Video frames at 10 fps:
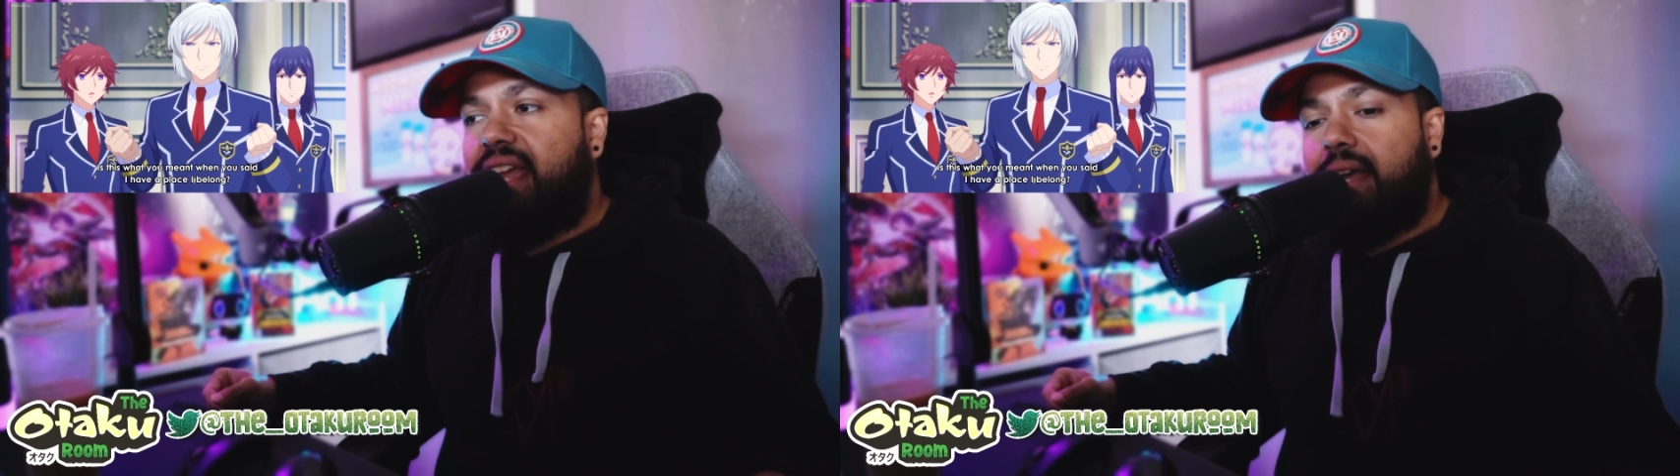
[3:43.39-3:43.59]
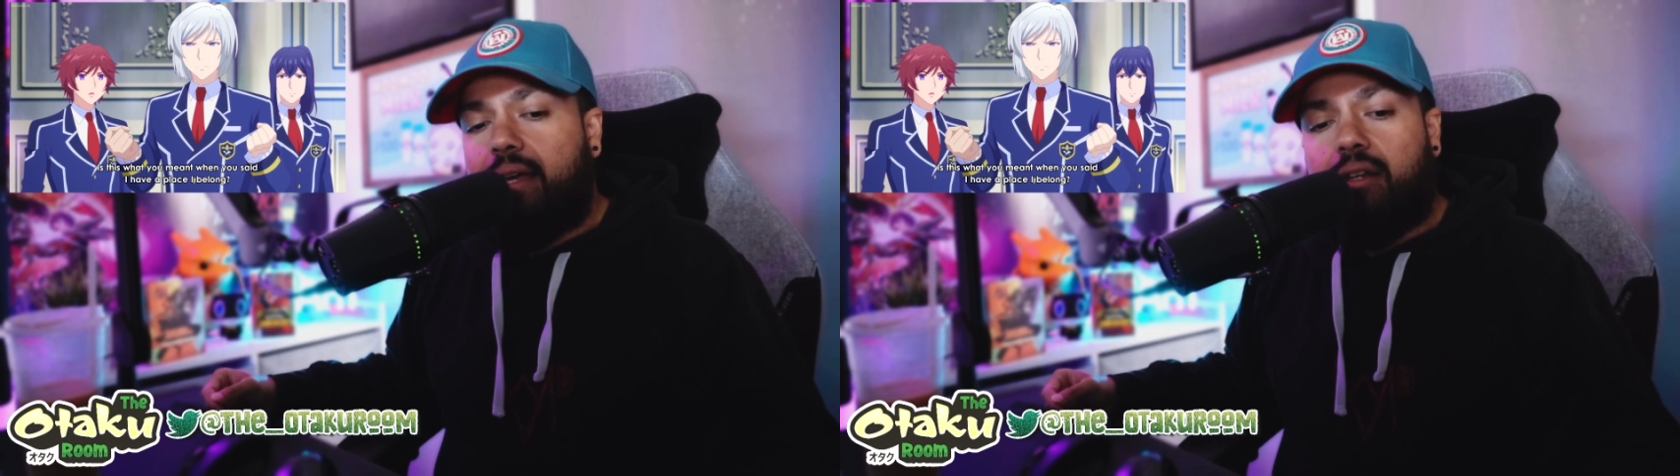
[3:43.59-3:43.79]

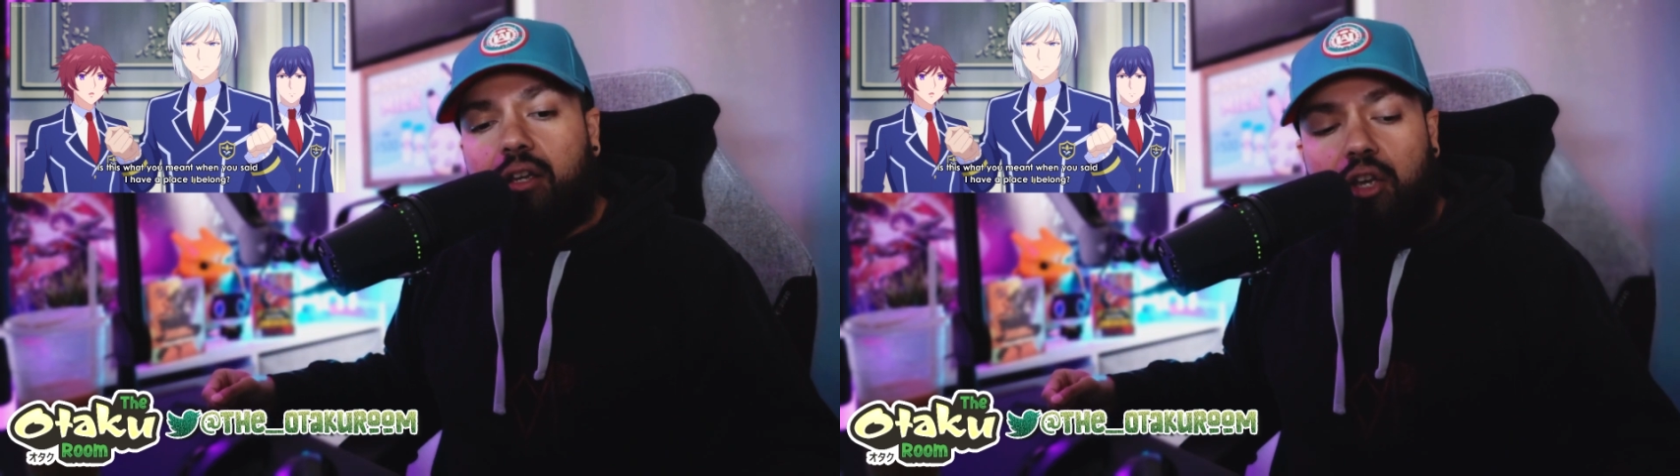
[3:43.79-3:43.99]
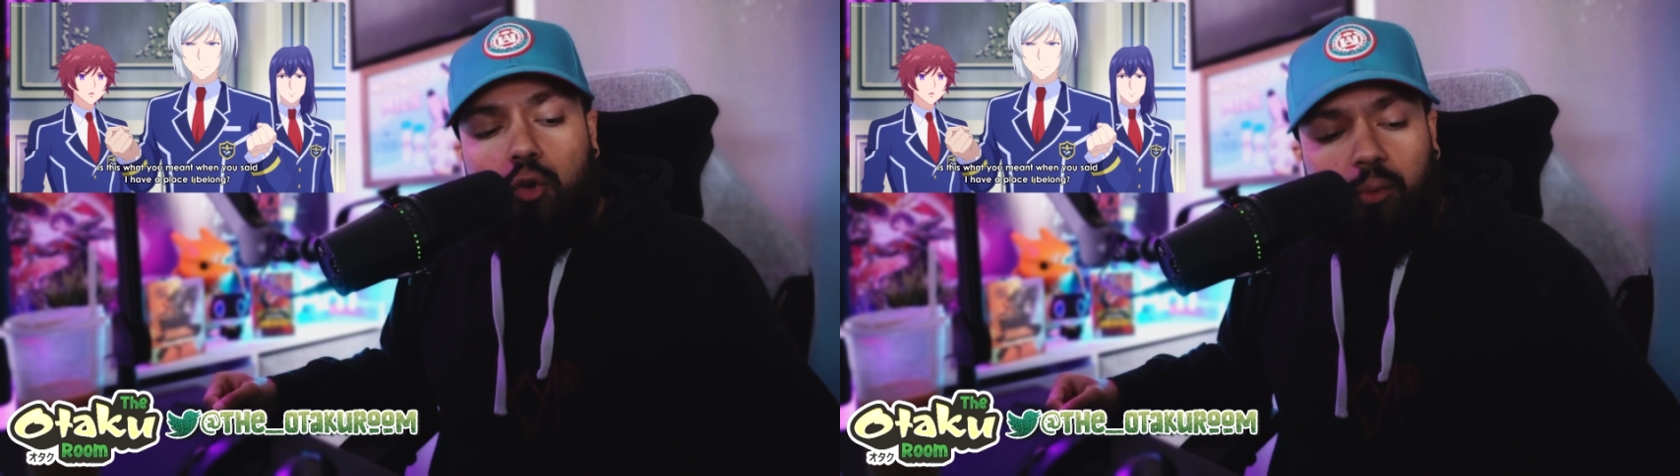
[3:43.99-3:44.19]
And
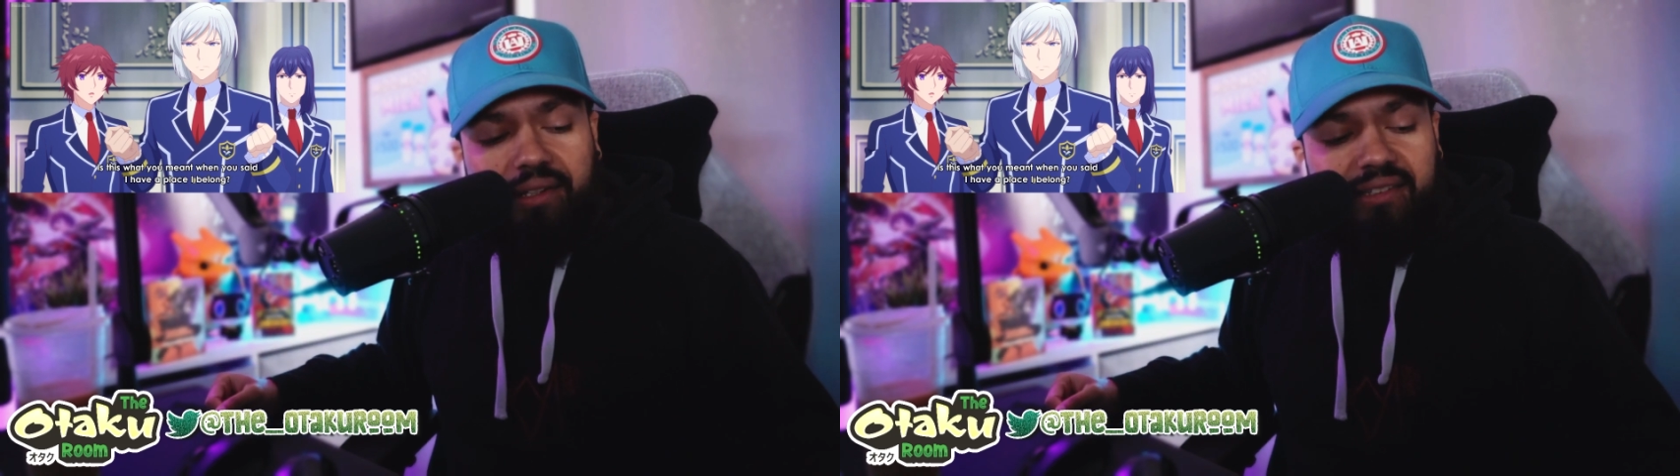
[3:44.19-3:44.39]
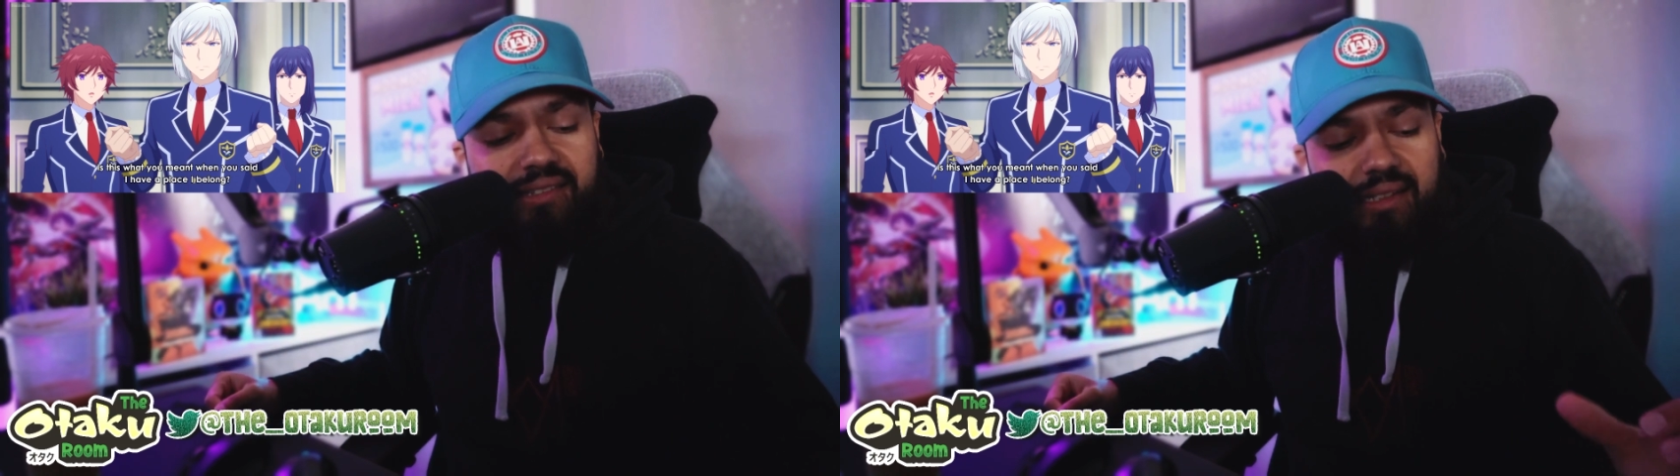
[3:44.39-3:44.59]

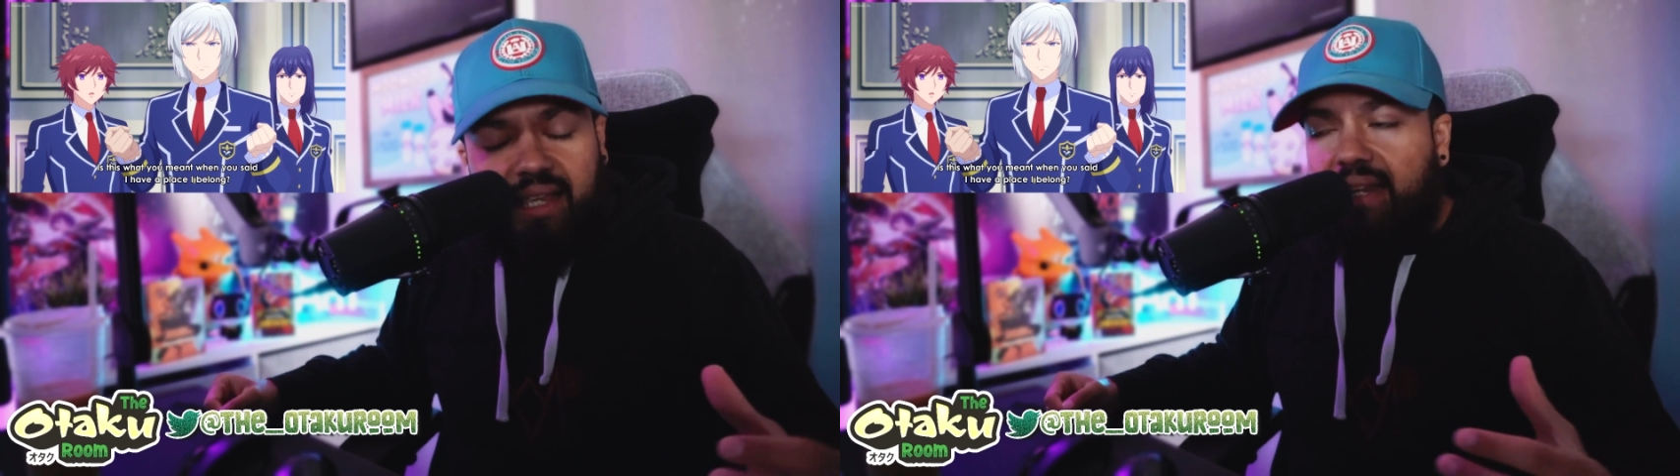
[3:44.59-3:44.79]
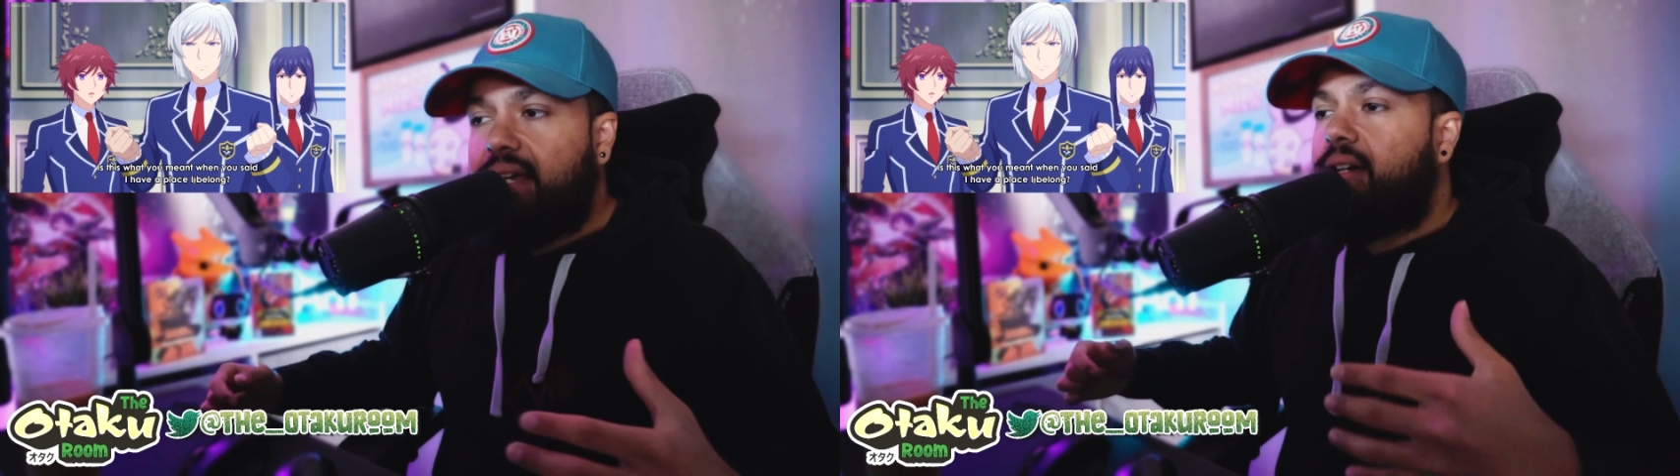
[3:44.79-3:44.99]
when
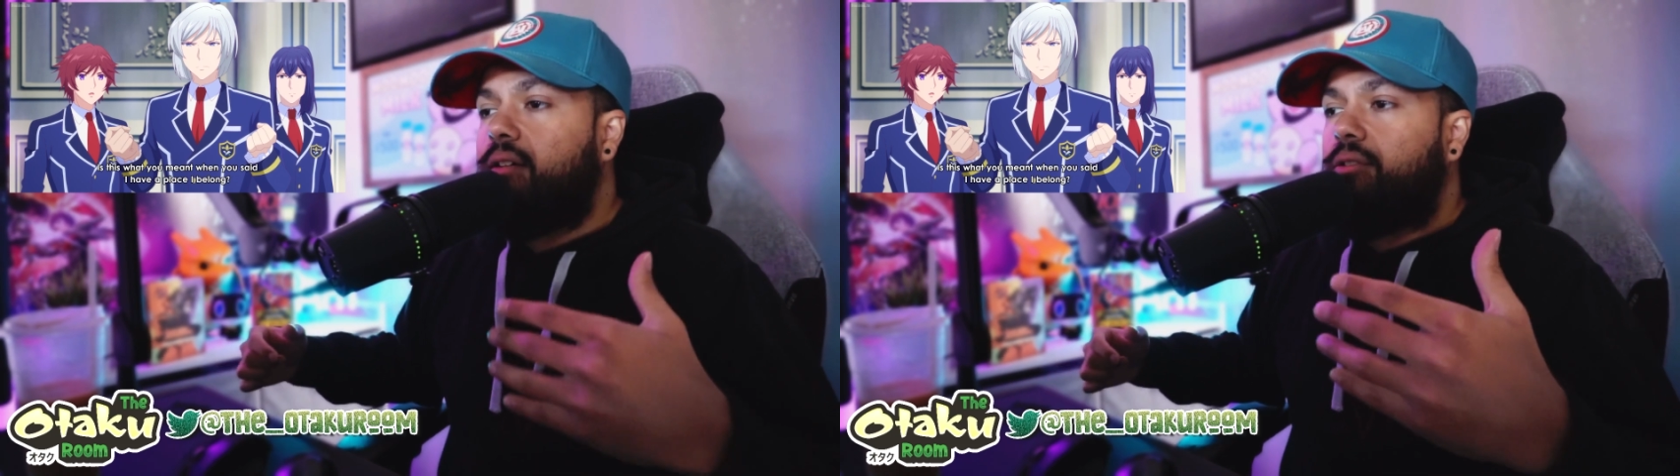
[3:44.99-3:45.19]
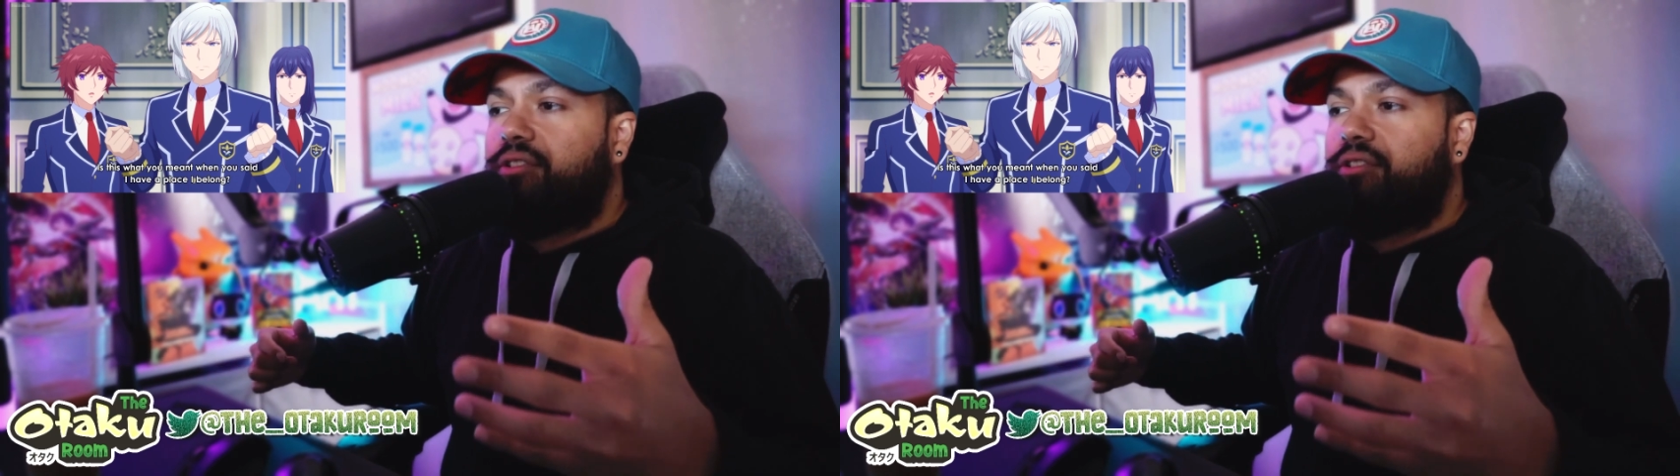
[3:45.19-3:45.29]
Selena,